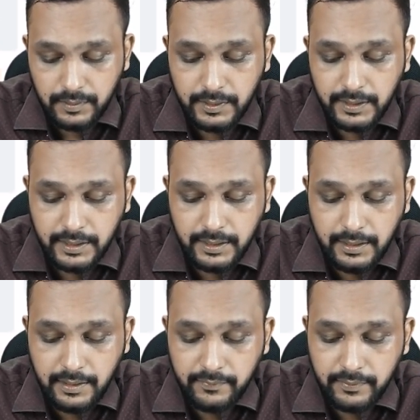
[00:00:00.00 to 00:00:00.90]
they can
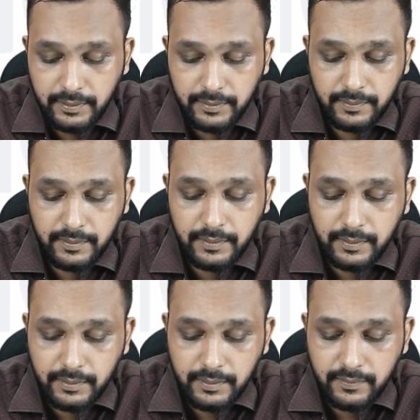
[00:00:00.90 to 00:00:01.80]
have
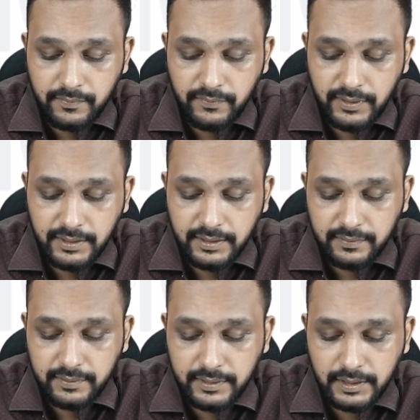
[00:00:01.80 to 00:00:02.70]

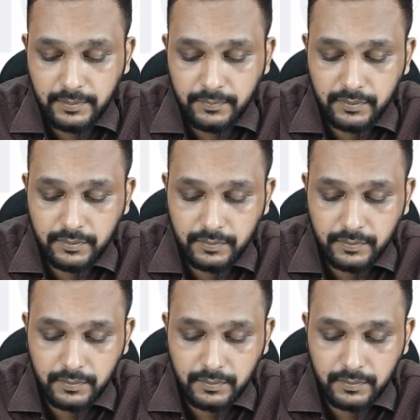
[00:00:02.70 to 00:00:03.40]
weakness in the limbs,